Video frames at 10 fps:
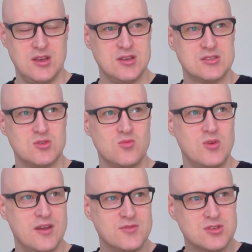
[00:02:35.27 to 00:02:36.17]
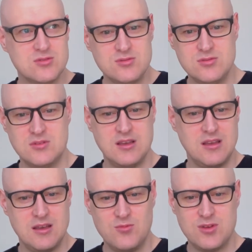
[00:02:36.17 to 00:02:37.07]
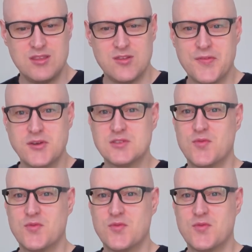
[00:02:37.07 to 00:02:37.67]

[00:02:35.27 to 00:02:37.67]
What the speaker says: So we have within the first